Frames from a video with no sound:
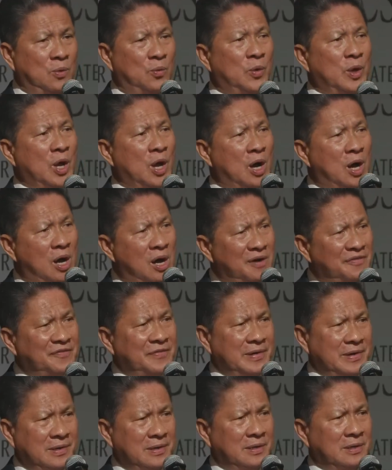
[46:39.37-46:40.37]
We
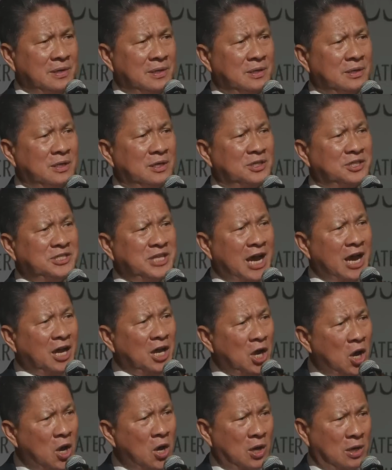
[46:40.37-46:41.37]
offer a
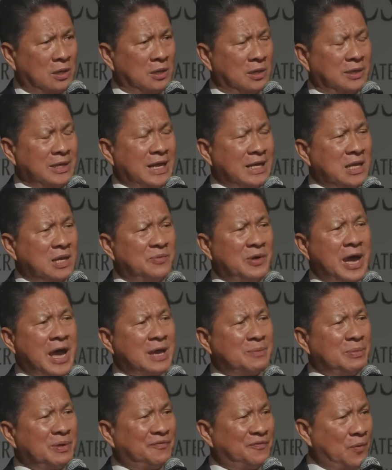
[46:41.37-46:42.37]
dialogue that never
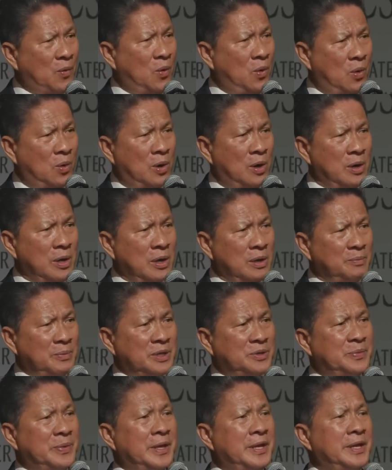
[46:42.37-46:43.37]
had before
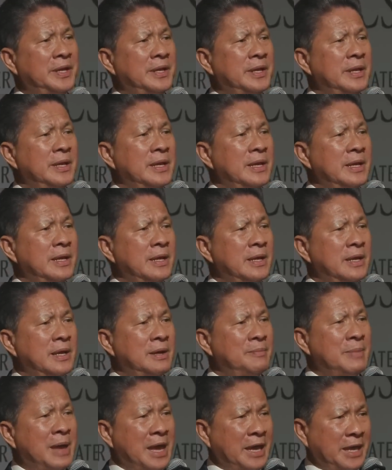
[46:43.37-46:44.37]
between
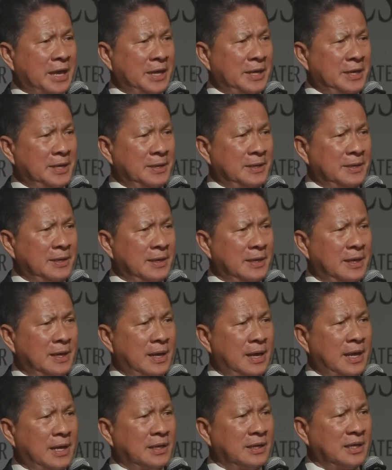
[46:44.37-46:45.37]
American
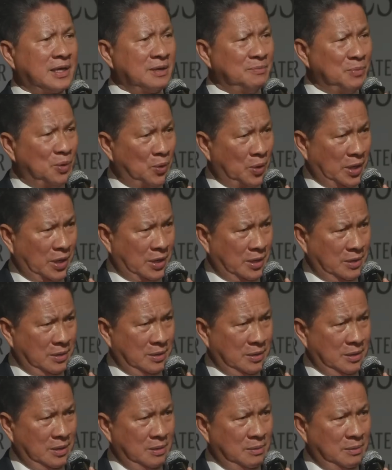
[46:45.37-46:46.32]
and Cambodia,